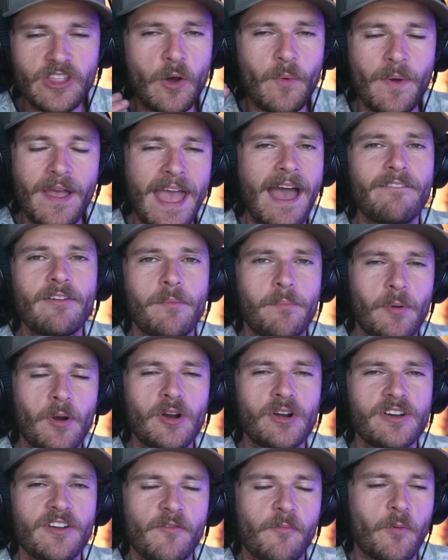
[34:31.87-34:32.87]
Even though we have a
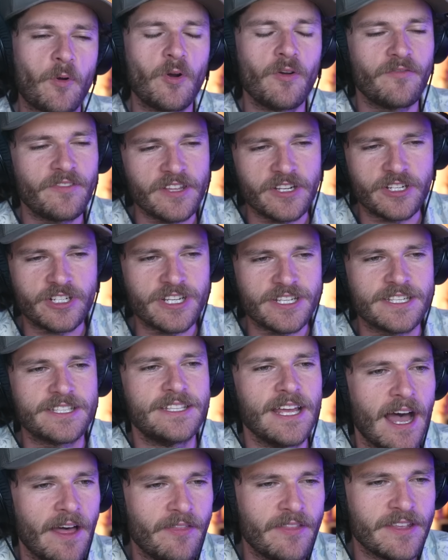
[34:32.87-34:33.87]
burden of proof that she's
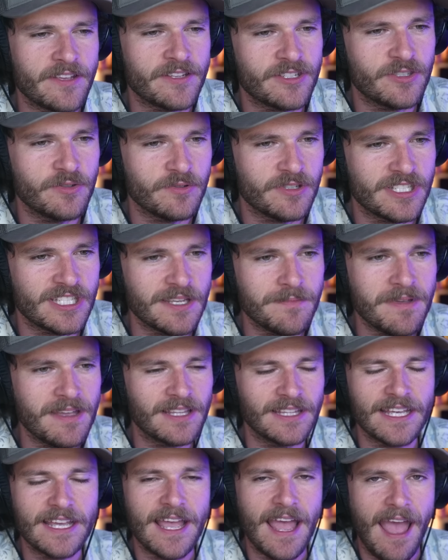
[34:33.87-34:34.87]
done this to
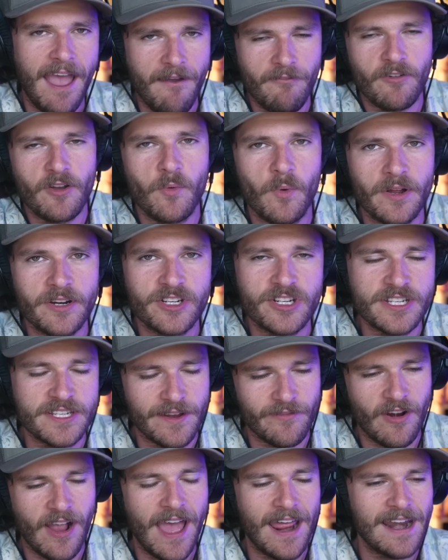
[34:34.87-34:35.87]
seemingly everyone
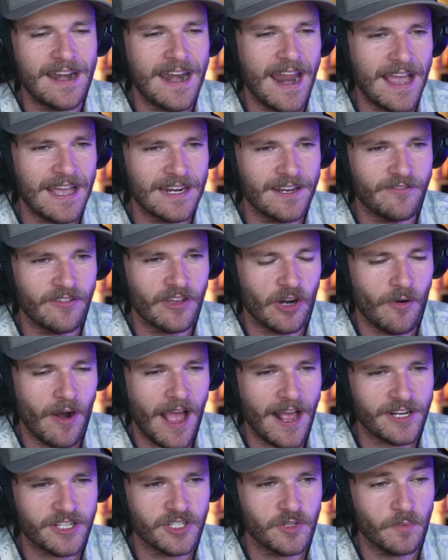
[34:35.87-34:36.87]
she's ever had a negative
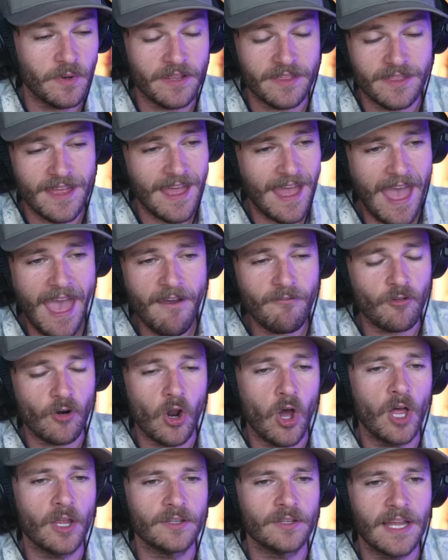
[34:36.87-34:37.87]
interaction with
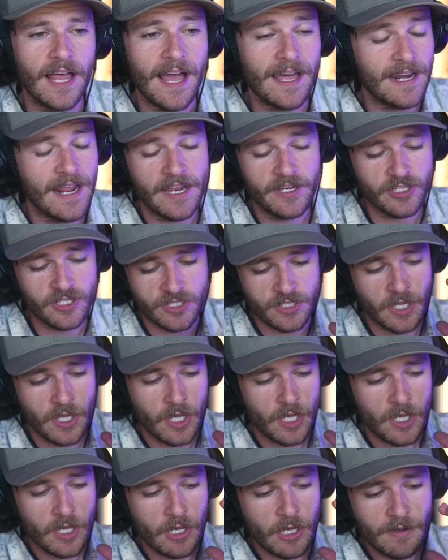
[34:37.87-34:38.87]
ever online and just
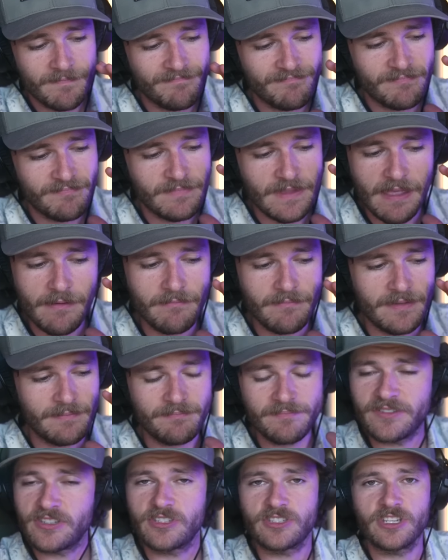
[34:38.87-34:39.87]

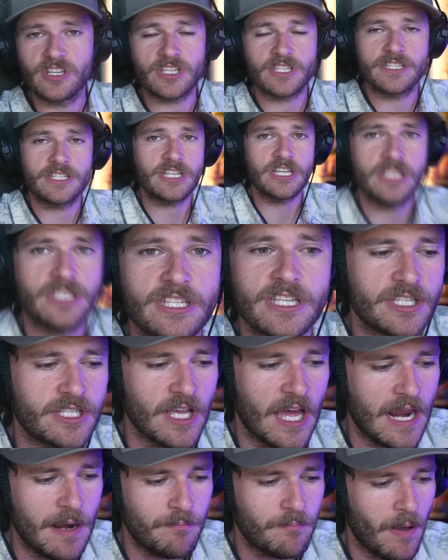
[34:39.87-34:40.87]
just she's
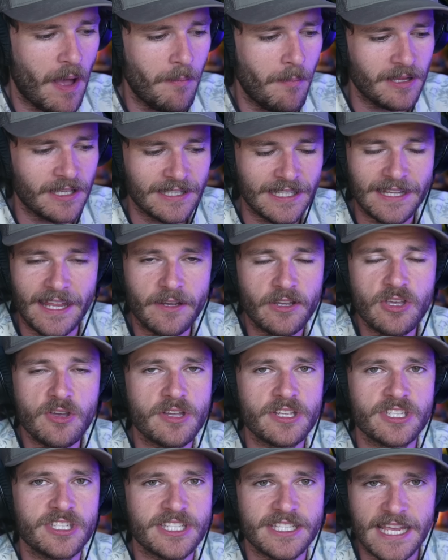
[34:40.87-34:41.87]
just done it publicly like
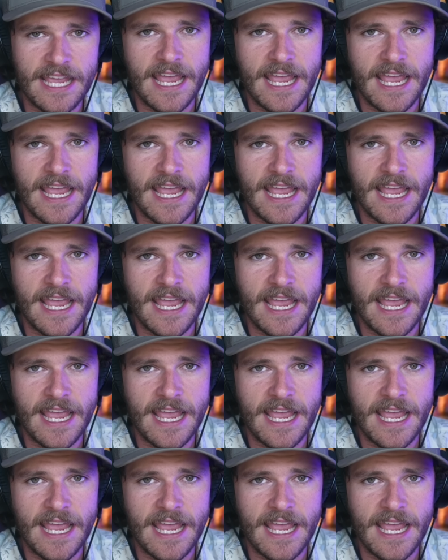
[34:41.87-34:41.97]
you can